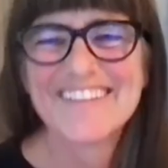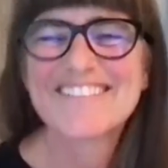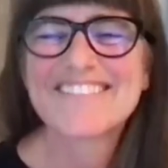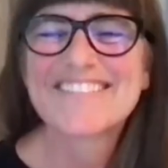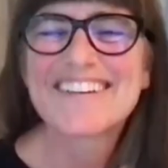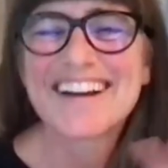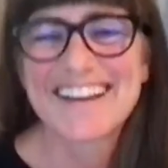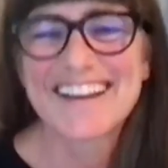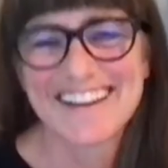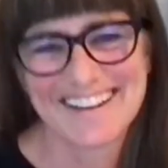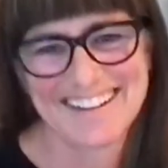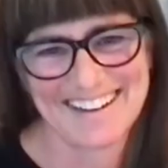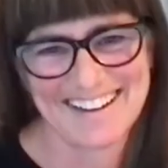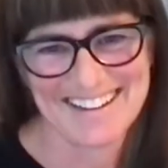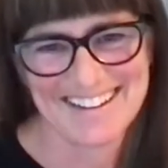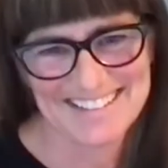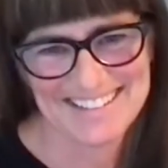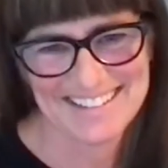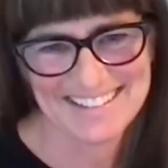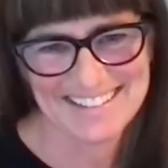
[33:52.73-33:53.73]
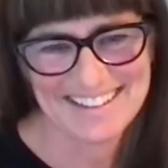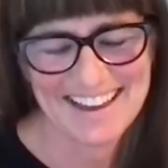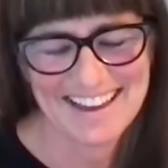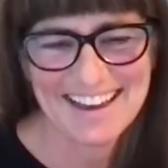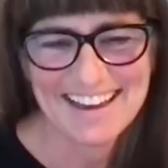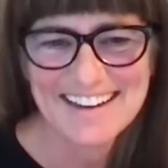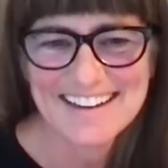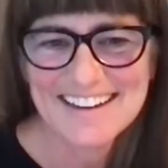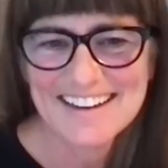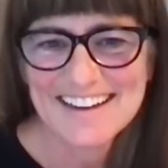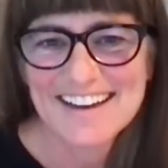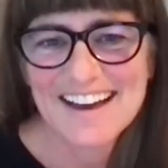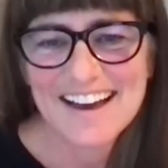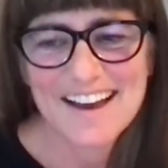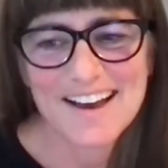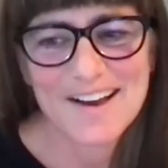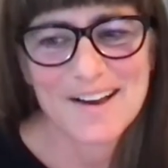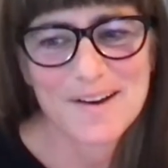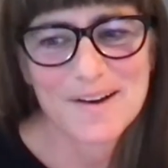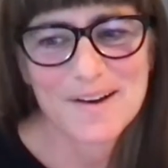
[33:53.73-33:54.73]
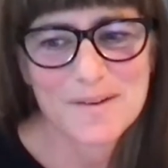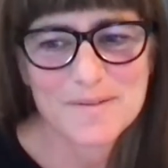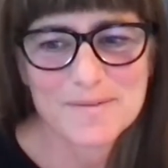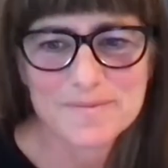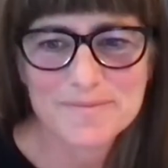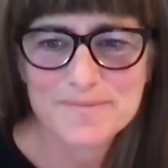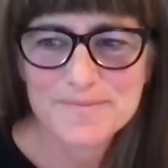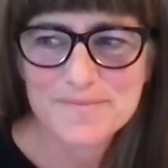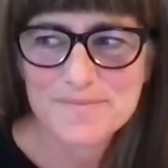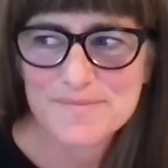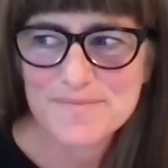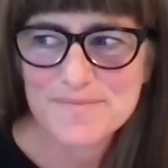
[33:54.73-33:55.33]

recognizing that. Um,